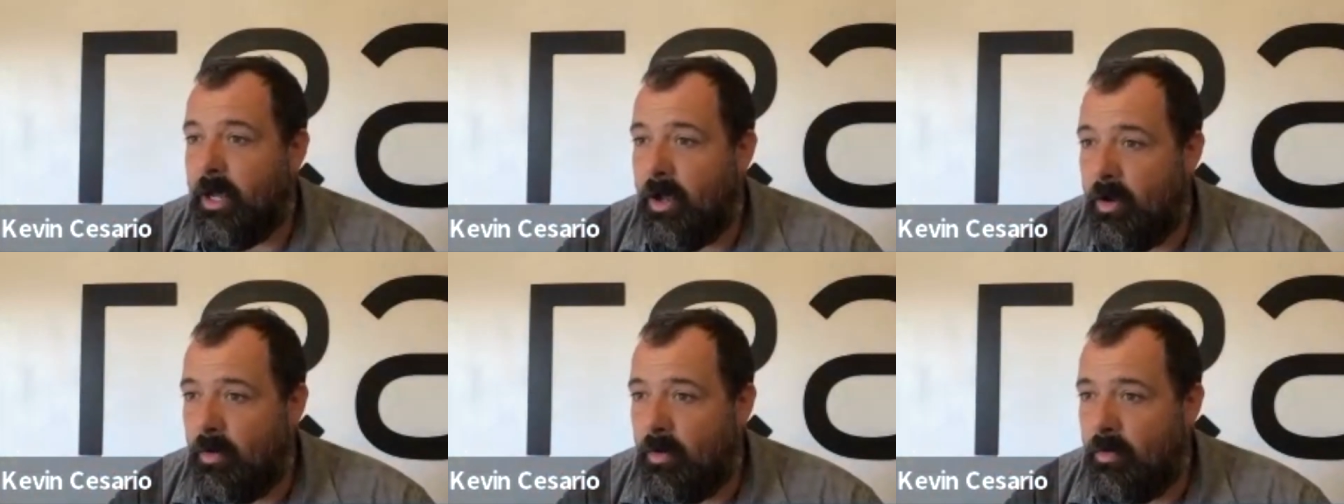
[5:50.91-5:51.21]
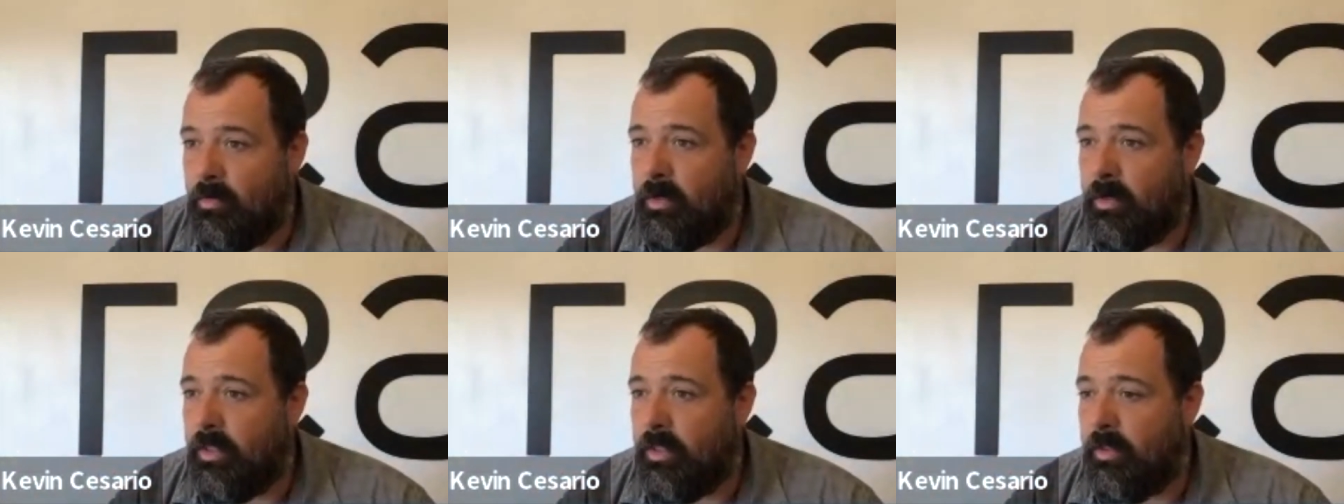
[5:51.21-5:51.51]

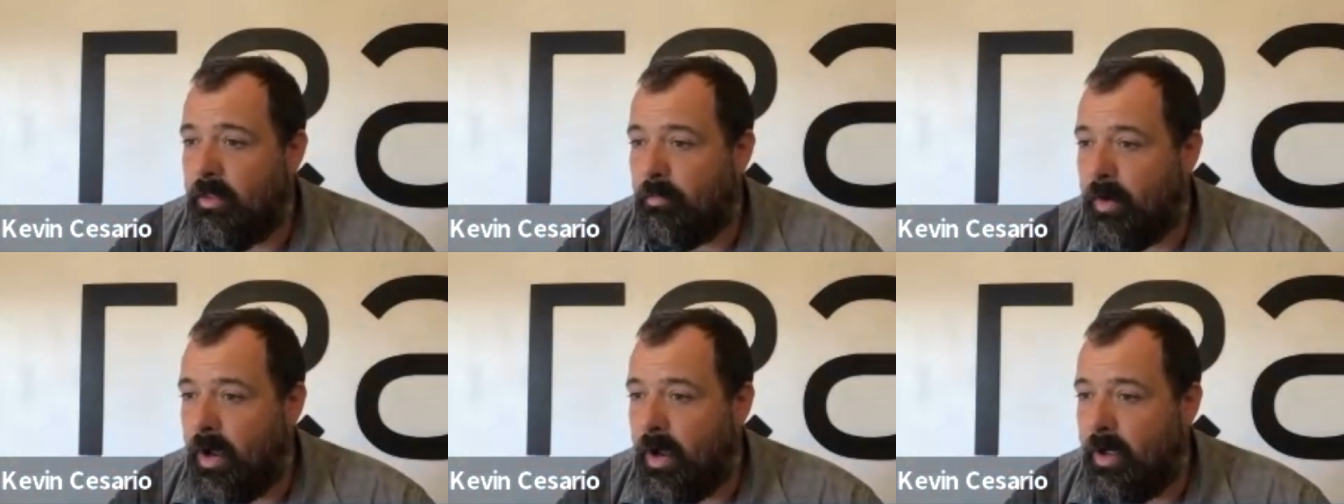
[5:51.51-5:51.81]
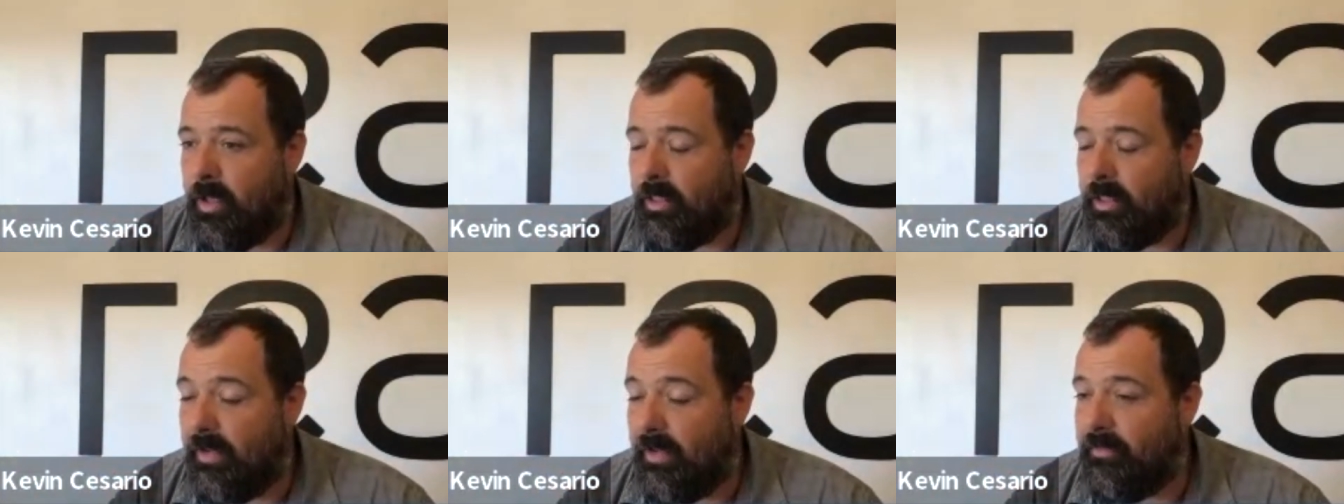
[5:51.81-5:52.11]
owned the
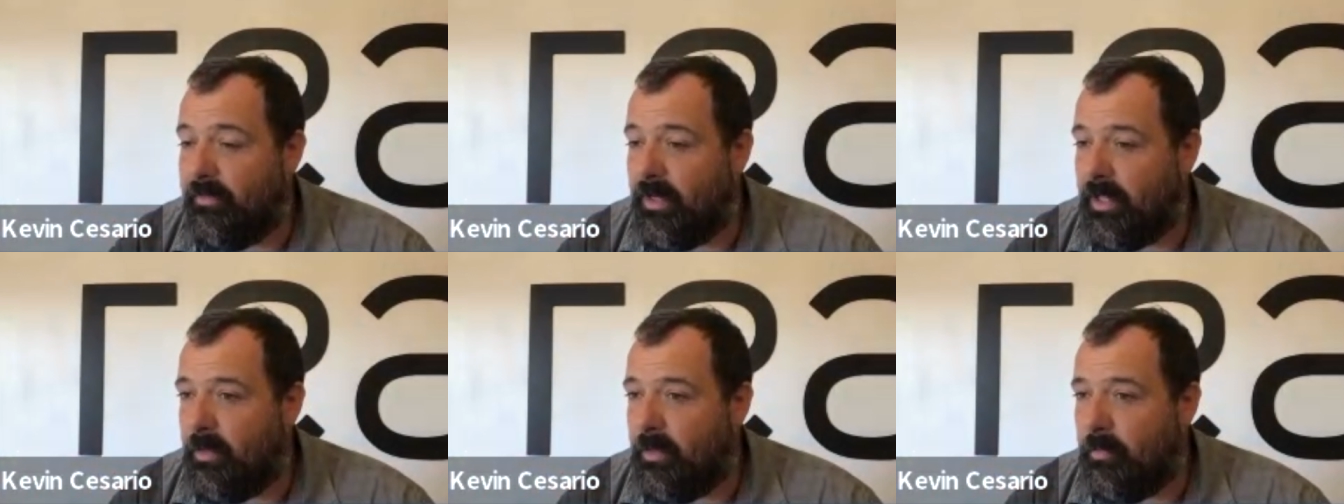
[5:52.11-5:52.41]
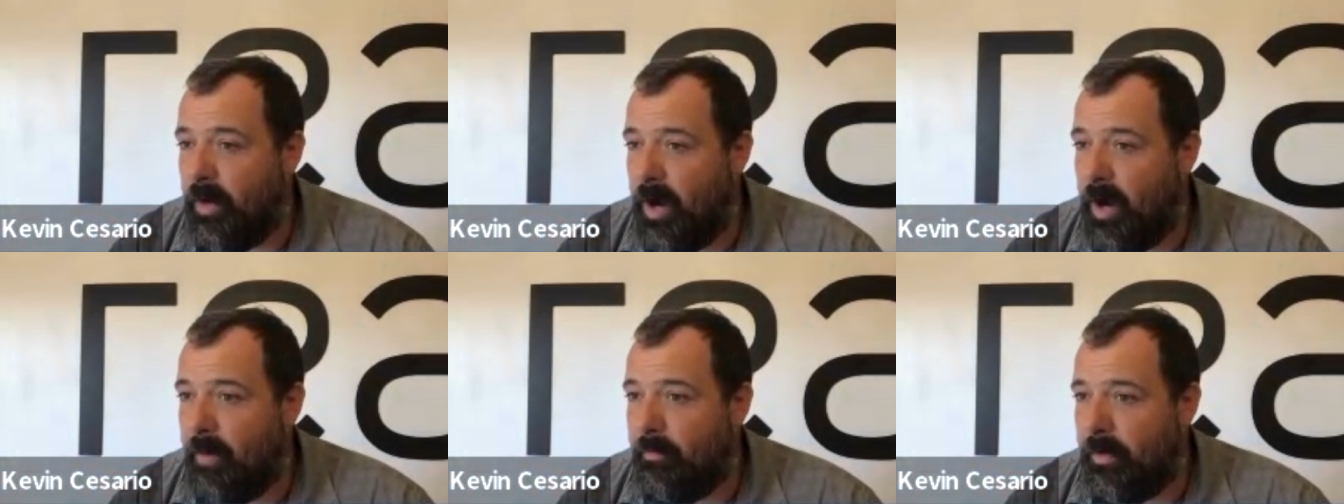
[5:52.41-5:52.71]
pro- lived in the
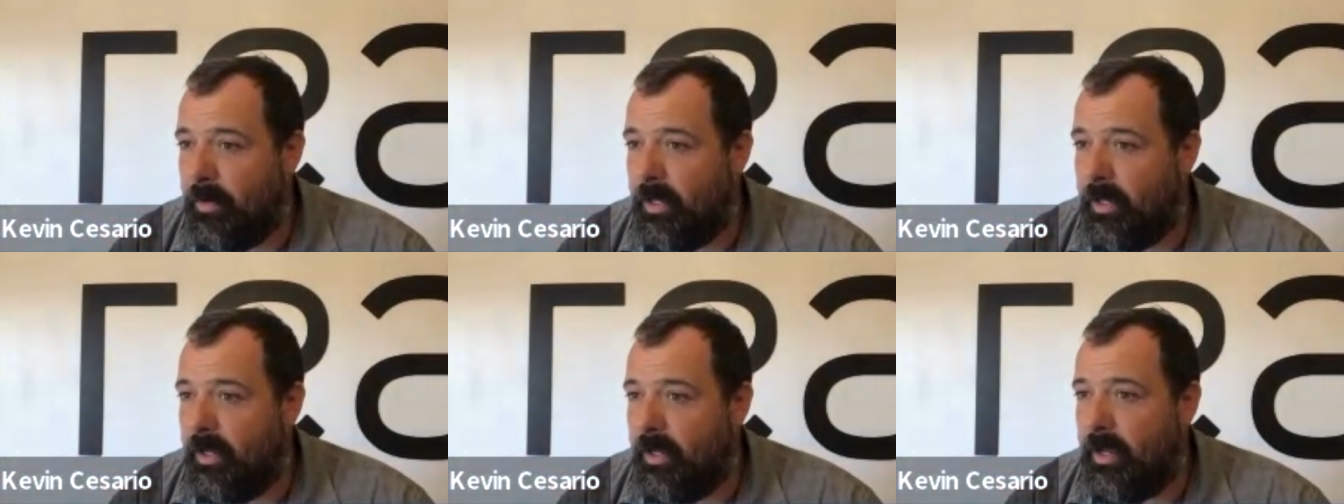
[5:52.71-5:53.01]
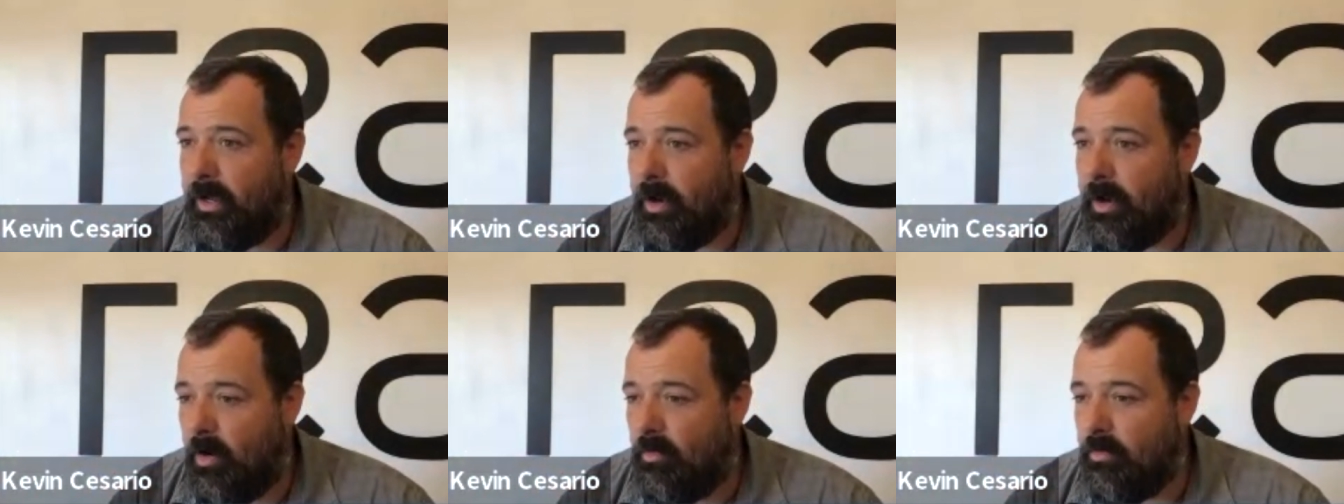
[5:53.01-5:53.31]
property
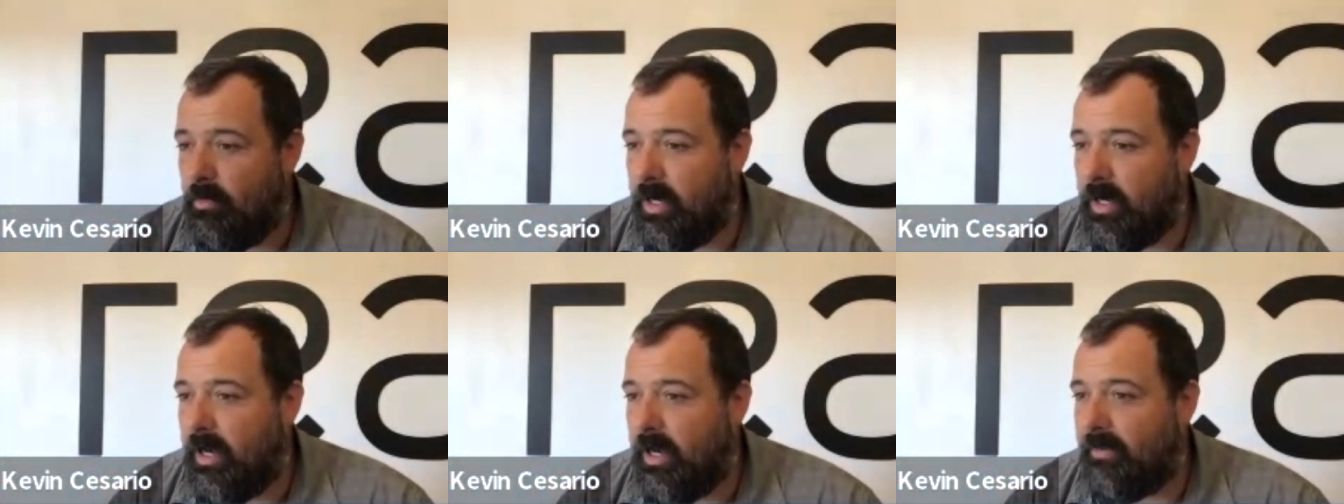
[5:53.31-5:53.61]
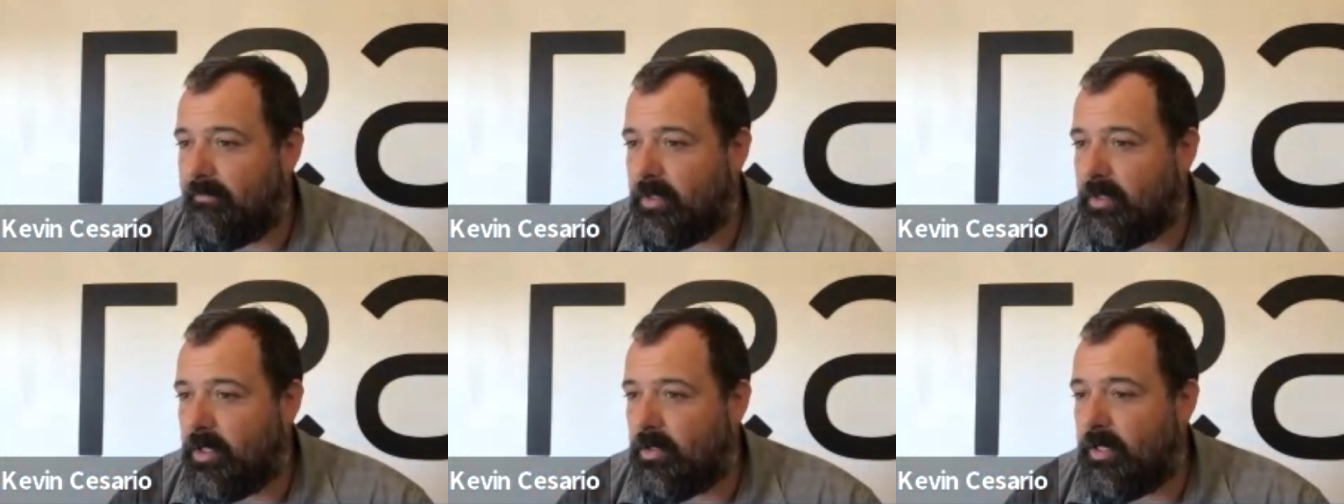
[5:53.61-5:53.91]
and owned it and
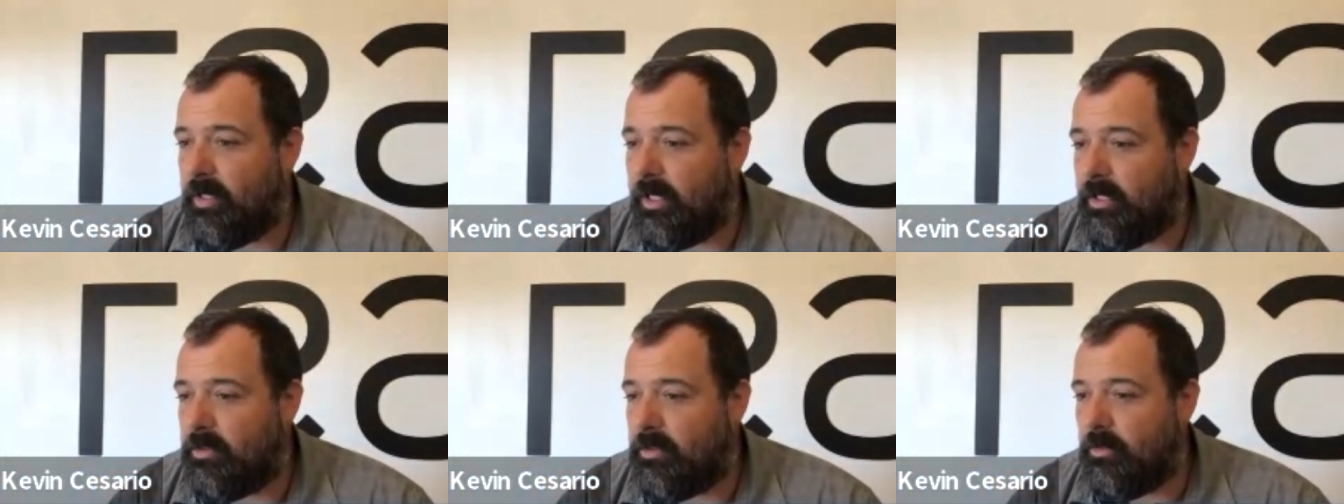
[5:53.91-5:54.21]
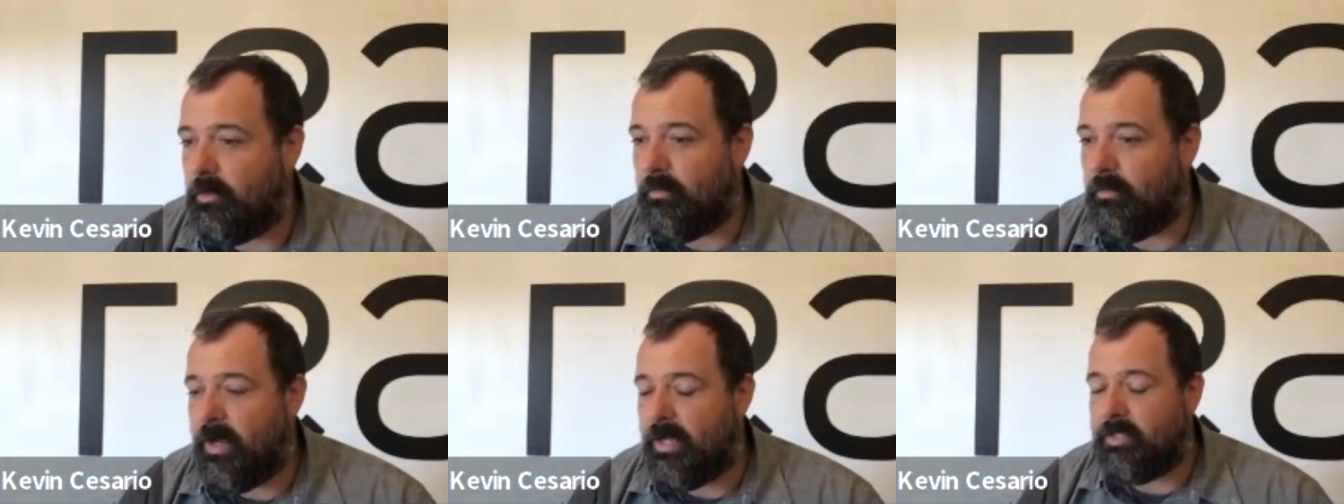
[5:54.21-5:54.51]
have turned it
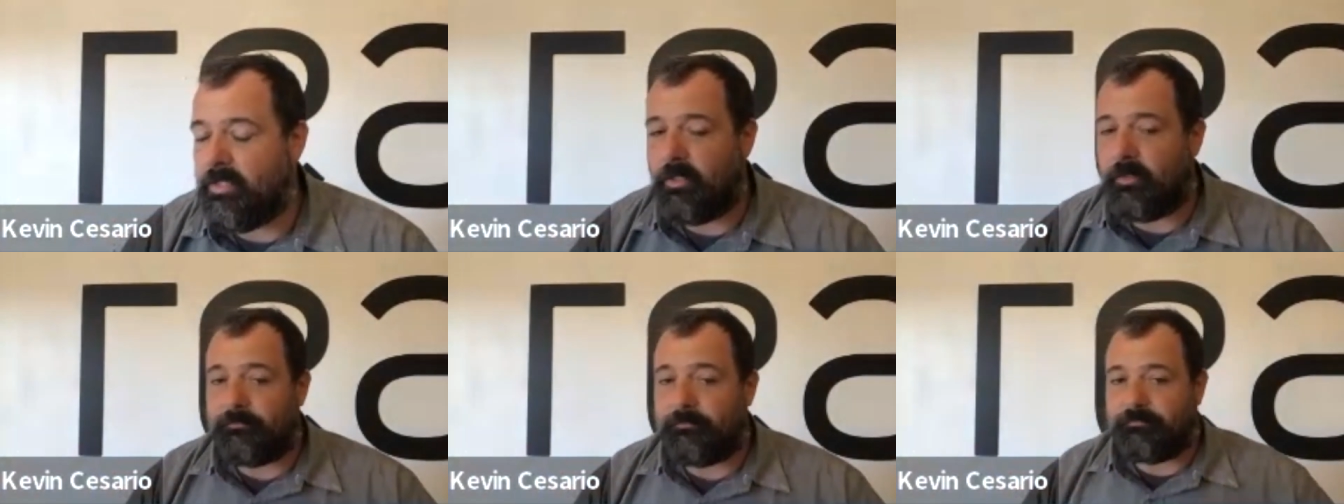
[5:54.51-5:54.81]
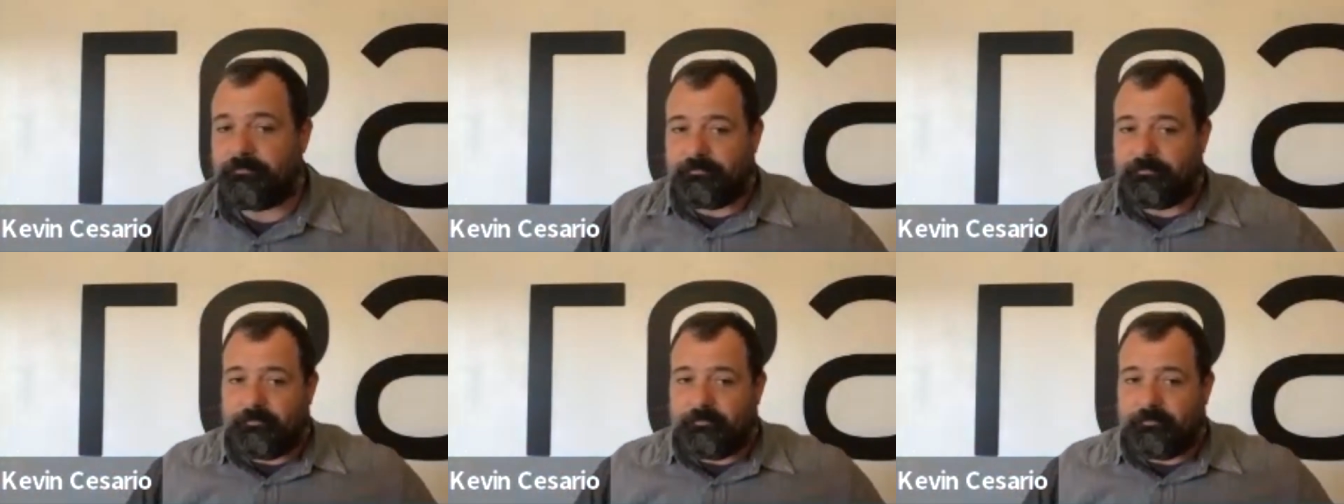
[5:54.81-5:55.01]
into a rental,